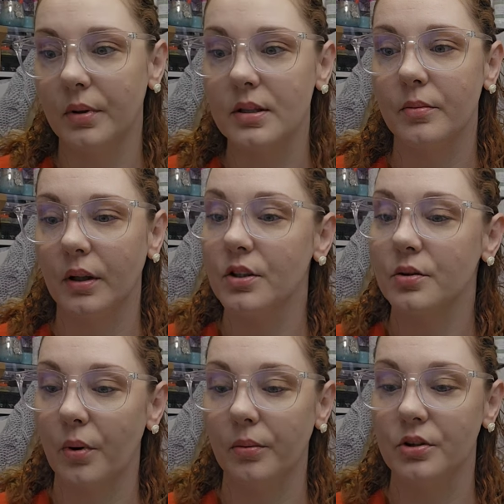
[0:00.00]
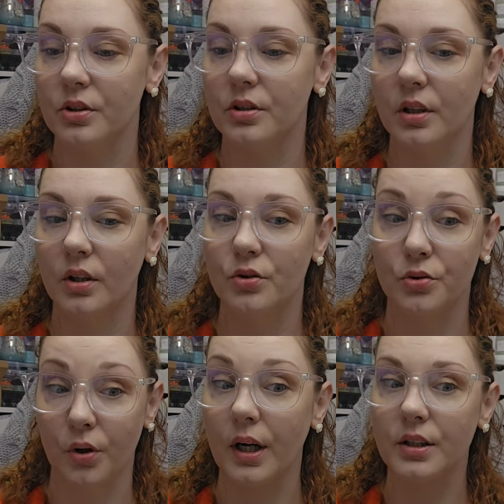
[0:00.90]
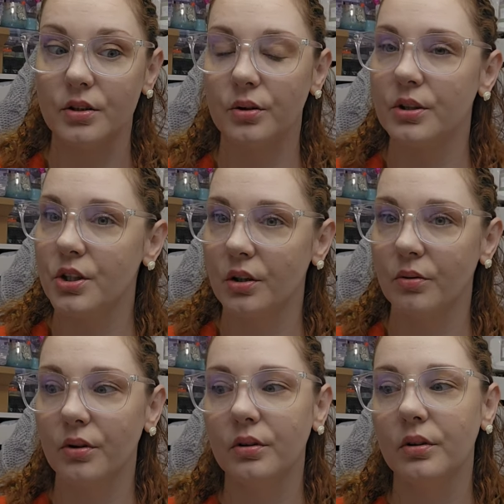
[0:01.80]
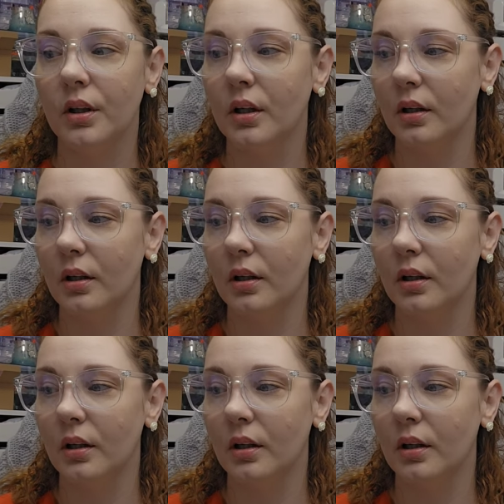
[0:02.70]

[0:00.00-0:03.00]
That's something I should probably just try to do in general.